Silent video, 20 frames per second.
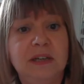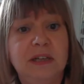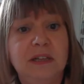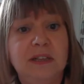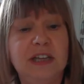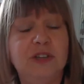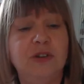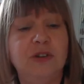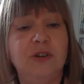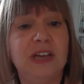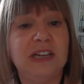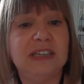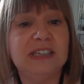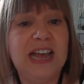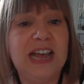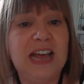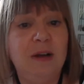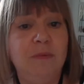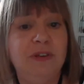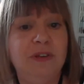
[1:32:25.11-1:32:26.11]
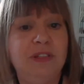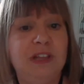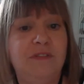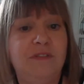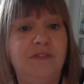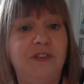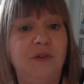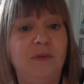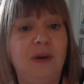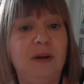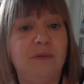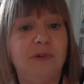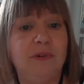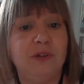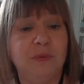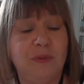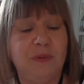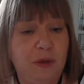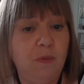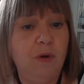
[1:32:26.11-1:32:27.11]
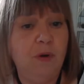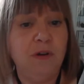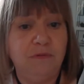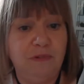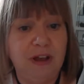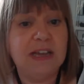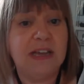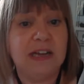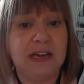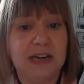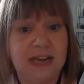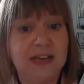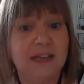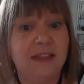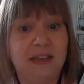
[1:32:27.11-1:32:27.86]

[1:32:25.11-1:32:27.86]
They took that down within a few hours. When they want to regulate,